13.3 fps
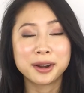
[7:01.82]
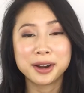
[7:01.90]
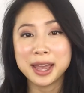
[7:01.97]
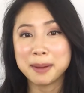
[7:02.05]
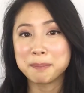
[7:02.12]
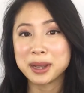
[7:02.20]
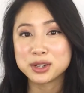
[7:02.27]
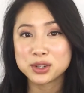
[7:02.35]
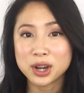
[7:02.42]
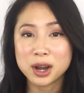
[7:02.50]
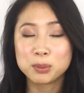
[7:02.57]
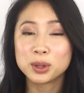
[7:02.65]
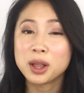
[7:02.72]
and my
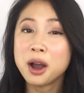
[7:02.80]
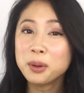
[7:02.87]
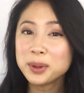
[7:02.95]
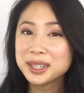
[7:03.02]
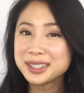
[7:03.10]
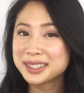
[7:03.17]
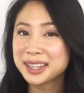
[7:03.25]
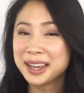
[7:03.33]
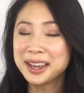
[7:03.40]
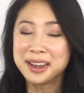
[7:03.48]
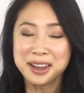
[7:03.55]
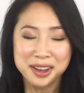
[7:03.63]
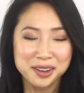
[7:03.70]
job will always
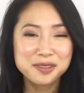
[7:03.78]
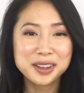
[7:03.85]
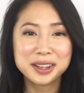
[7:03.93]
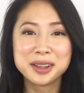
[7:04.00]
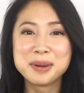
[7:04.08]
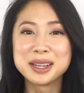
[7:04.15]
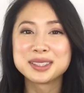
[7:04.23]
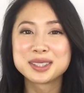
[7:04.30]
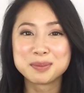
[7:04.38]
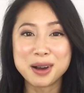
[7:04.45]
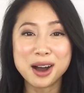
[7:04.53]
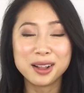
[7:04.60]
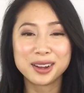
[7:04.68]
feel a bit
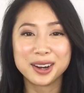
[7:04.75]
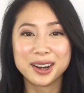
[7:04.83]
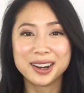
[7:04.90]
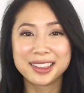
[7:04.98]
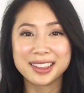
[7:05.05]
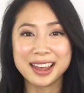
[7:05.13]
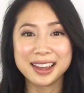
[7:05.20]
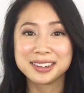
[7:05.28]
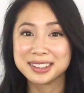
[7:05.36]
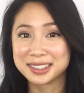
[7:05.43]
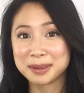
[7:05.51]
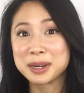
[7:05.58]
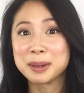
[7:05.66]
smaller than,
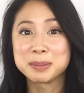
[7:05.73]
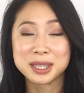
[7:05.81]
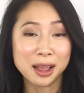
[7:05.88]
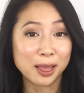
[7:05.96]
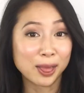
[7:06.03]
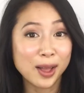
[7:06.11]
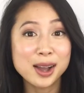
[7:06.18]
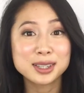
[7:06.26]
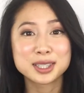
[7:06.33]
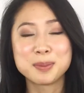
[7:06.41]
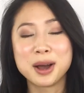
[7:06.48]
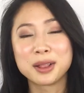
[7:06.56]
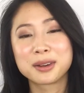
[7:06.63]
sometimes a lot
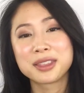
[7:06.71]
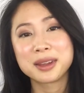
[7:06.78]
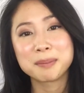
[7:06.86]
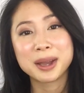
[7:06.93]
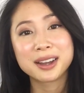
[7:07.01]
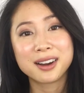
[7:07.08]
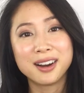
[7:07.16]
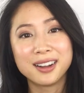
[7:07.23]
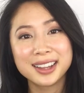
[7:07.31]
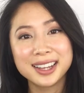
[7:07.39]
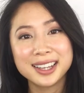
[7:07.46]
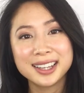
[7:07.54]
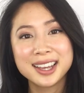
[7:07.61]
smaller than my
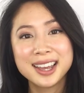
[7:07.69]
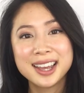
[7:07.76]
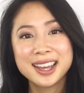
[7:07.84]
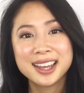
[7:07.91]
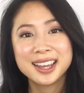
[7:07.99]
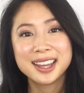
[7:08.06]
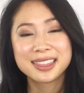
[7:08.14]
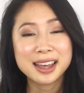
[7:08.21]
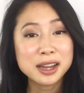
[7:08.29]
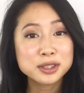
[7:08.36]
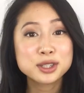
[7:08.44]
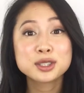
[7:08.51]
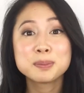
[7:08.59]
calling,
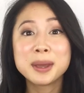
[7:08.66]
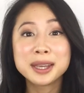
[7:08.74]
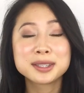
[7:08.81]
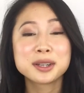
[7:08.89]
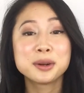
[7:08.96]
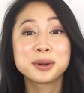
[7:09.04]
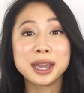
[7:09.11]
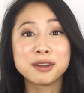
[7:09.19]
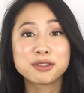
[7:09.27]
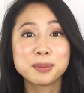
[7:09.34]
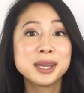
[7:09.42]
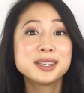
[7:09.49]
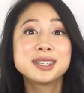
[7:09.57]
that just makes it okay for
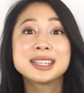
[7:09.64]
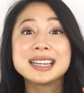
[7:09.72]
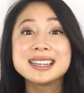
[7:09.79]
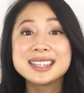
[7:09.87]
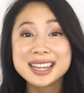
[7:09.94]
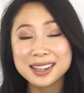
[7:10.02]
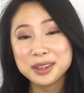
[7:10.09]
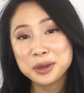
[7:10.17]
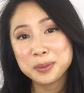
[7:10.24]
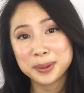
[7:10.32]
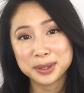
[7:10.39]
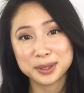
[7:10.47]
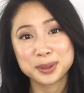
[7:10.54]
me to continue
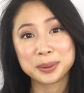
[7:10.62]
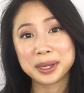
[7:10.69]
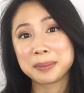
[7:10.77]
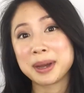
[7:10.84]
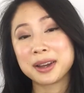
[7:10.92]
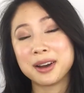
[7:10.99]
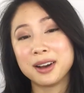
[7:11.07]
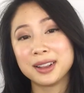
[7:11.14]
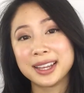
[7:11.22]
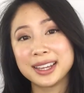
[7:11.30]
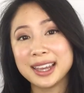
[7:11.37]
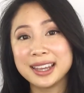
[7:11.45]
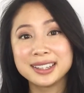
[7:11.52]
pursuing my
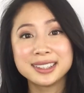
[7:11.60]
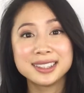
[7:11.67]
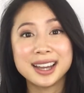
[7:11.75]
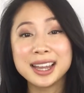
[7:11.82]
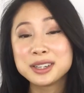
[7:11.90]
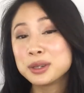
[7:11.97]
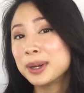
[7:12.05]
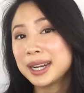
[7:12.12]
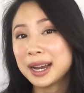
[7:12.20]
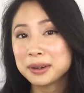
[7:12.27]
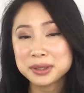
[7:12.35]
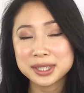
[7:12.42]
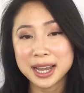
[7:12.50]
calling. And I do it
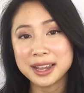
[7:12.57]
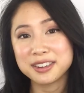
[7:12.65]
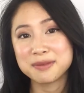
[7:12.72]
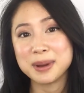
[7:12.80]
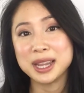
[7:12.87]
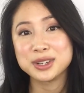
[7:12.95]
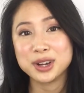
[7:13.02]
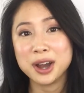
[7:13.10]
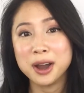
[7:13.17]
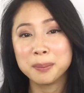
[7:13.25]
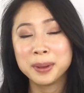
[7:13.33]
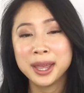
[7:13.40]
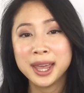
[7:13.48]
outside of my
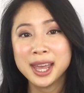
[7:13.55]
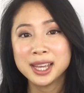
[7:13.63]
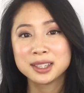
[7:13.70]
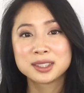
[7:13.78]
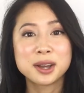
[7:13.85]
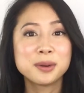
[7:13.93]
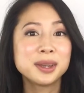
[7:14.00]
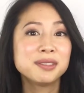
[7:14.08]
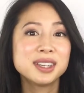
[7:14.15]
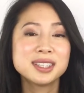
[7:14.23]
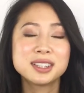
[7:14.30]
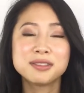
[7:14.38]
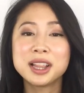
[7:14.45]
job. So
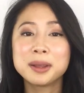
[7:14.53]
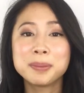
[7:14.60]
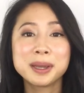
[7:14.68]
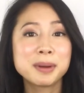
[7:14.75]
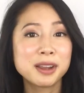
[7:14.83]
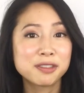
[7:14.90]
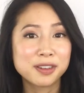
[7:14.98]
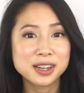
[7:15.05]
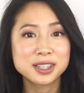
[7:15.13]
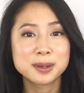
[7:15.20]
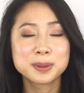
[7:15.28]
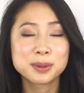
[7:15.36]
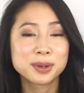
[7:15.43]
even developing my
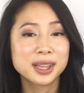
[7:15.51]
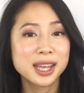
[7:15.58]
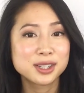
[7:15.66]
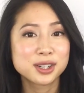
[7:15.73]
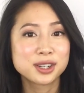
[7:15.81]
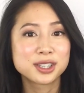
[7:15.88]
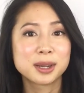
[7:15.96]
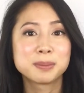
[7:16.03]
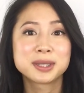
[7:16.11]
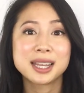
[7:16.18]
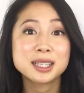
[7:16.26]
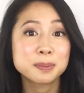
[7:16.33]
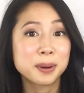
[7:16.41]
friendships and relationships,
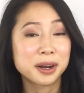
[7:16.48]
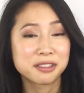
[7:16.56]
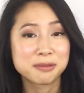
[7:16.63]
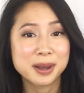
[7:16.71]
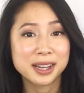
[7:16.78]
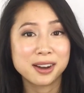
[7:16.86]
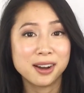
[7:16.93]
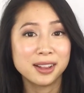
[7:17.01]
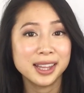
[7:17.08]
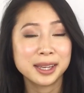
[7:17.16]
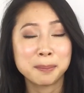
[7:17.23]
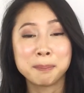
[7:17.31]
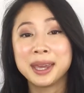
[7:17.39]
that's part of my
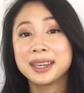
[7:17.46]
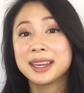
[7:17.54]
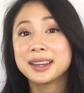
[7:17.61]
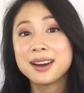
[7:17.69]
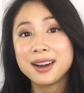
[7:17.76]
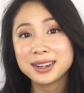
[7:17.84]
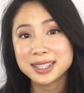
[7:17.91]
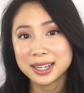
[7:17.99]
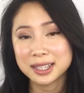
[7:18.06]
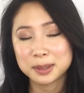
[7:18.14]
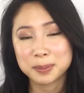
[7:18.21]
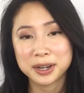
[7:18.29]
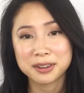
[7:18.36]
calling. Making content
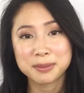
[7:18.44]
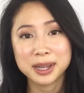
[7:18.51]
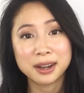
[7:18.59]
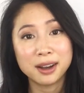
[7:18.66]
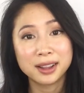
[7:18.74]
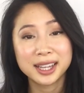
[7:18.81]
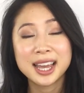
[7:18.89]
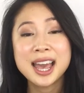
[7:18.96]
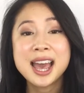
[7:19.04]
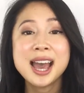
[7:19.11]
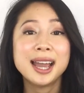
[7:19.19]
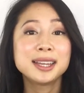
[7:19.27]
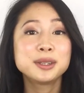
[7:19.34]
is part of my calling.
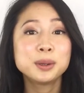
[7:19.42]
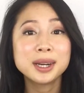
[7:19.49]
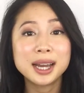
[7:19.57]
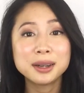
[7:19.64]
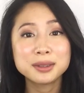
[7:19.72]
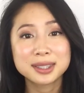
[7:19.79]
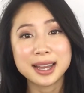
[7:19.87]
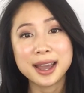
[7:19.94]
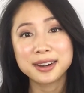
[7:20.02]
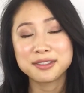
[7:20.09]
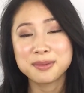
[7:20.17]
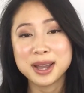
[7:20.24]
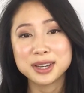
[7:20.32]
I do it outside
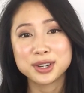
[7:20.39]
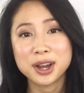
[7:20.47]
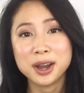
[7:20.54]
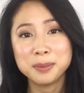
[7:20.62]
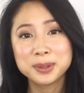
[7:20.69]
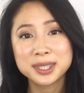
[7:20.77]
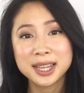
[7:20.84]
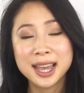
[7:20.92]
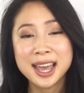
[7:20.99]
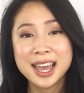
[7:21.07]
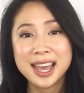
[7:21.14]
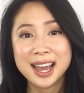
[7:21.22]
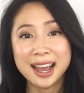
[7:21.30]
of my jobs.
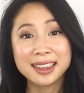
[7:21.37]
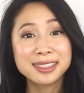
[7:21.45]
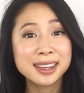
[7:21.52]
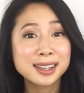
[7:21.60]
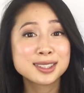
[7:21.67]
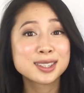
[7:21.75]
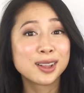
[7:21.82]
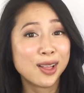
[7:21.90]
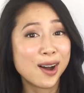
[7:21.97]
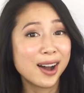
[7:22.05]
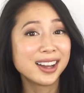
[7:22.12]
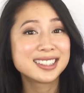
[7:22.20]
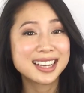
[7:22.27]
I think it's a
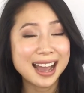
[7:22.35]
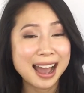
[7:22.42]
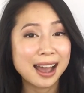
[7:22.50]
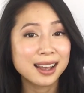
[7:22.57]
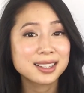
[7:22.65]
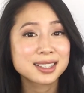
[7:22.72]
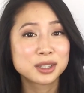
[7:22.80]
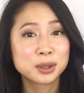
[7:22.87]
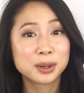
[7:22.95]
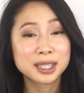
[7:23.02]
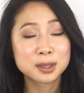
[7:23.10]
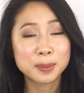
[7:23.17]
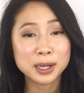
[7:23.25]
lot to ask to
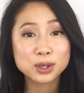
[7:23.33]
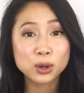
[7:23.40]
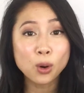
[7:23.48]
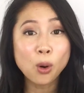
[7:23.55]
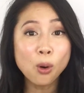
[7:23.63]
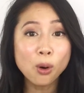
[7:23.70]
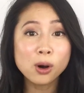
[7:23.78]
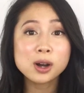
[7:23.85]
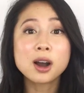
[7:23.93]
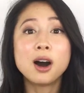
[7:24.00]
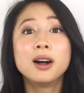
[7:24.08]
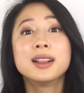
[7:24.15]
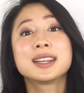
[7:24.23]
expect your whole
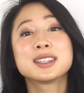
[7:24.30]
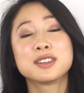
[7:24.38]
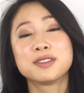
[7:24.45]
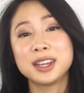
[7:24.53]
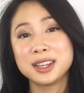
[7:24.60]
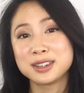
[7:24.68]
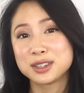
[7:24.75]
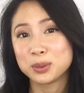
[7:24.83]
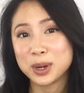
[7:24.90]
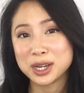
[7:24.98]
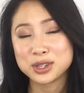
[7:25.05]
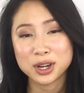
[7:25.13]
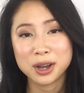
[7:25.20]
calling to fit into
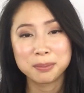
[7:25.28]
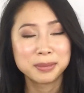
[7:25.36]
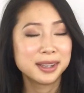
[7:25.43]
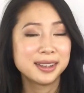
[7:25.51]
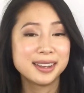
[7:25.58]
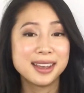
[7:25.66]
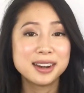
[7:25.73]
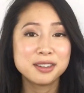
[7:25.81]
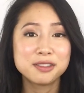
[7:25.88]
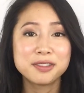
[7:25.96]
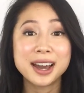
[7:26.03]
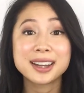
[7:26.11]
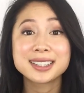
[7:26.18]
one job. And in
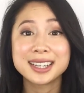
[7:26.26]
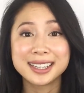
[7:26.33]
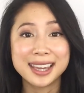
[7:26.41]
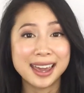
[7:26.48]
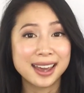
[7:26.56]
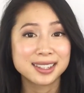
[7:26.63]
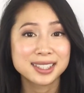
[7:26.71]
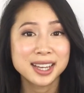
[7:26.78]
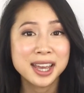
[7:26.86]
fact, it can't,